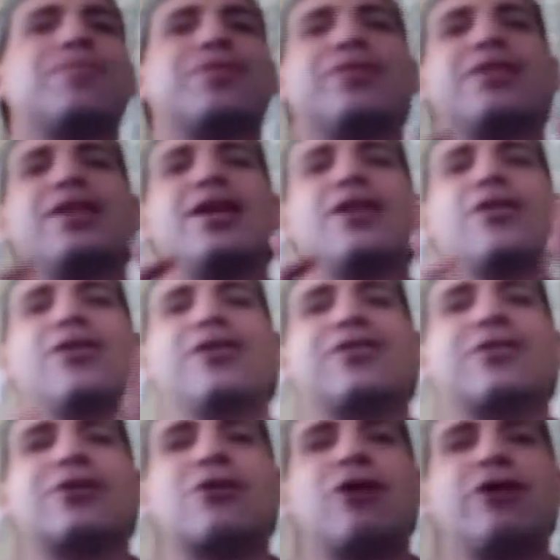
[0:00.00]
They think
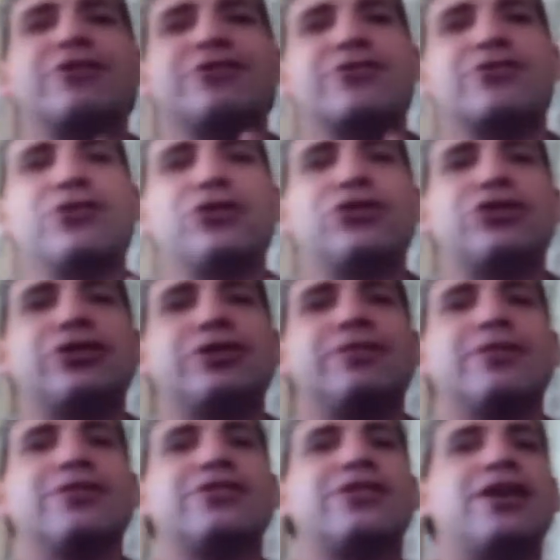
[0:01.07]
the
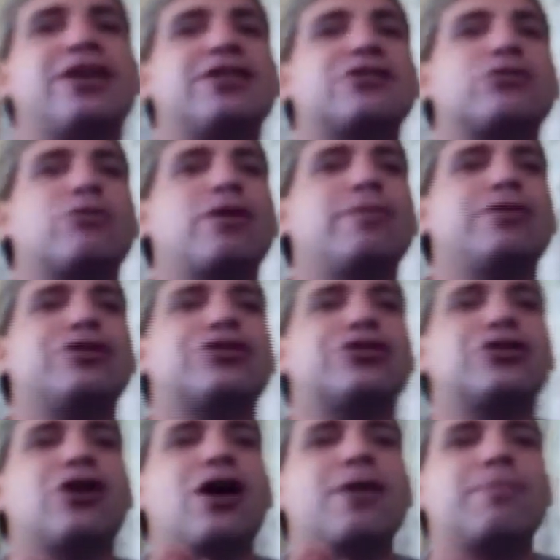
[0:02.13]
Constitution says women
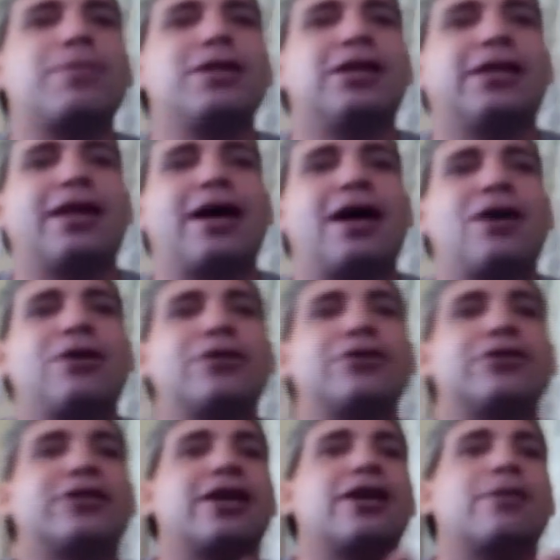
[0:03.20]
should not be allowed
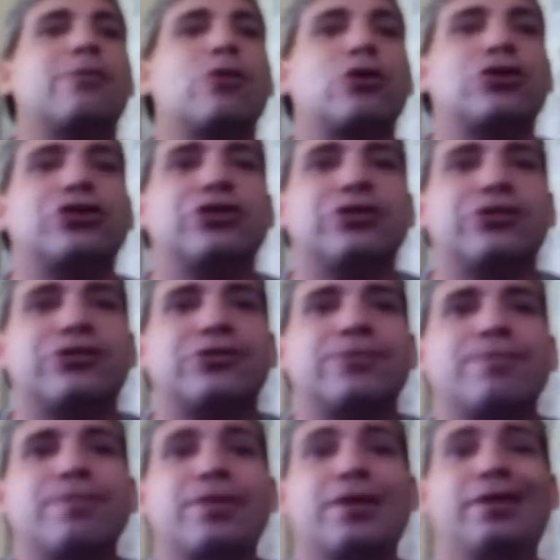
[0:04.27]
to get abortions.
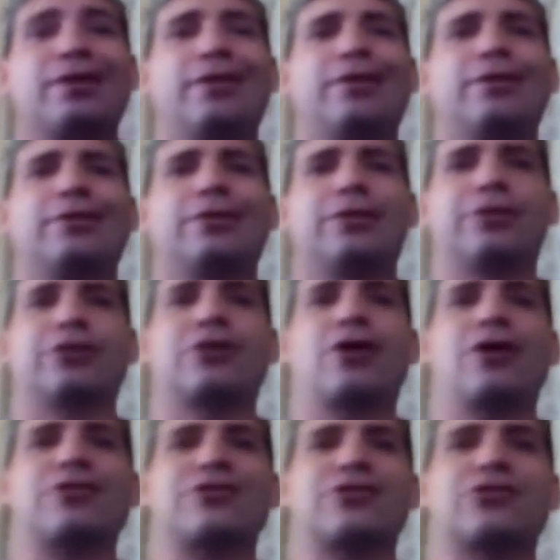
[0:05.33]
Did the
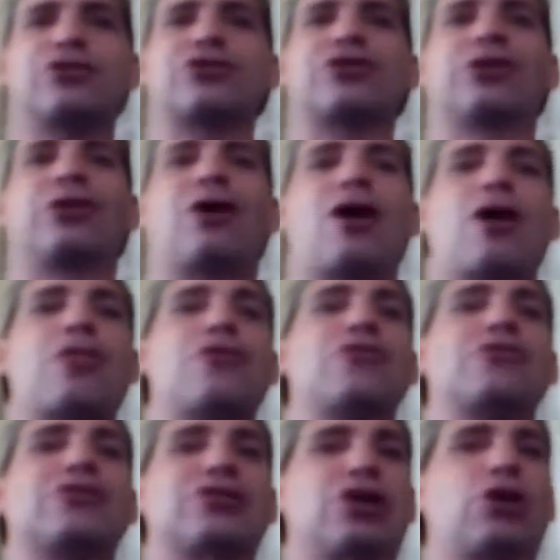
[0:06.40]
constitutional
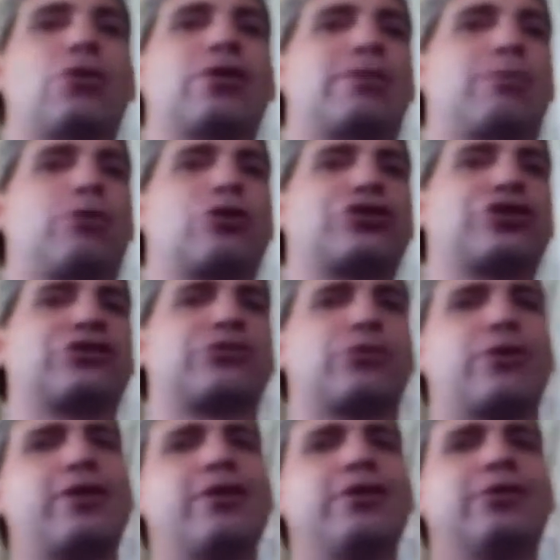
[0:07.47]
authors know what abortions
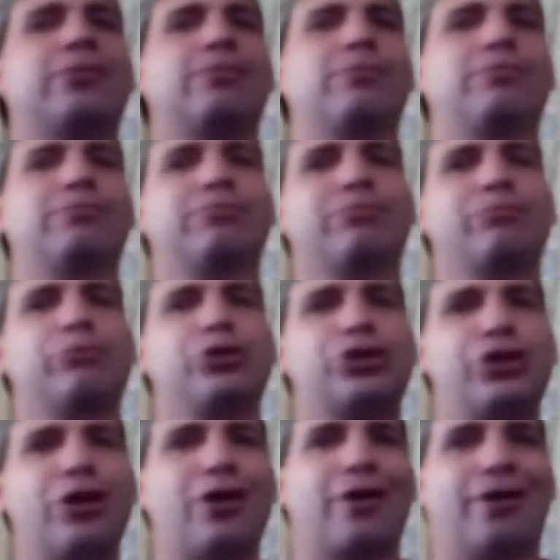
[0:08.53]
were?
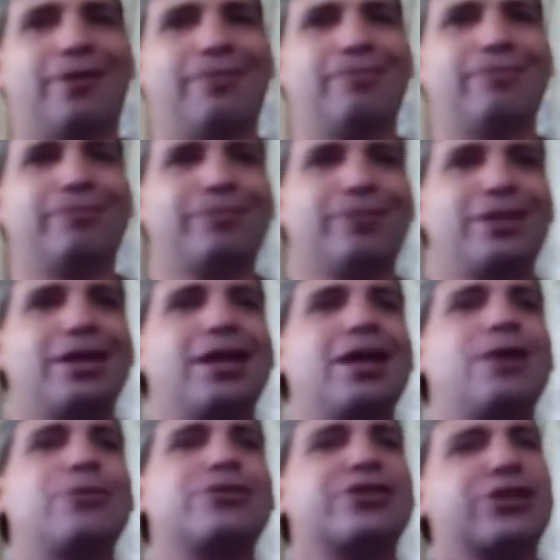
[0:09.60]
Sure.
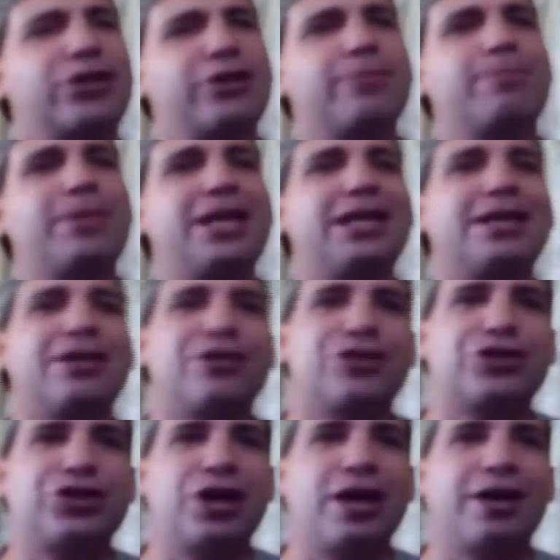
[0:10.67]
It was a good beating in the
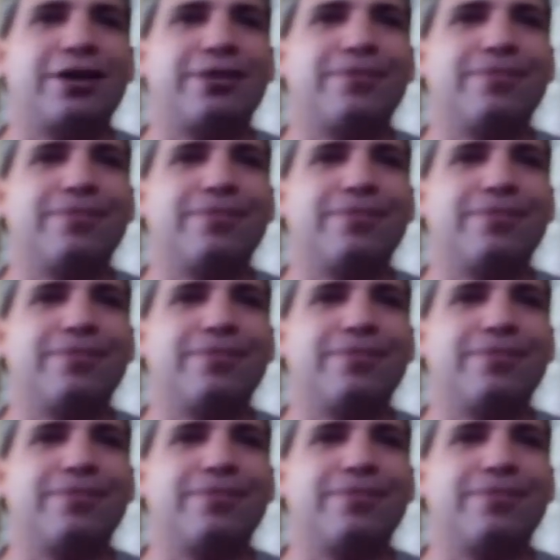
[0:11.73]
shed.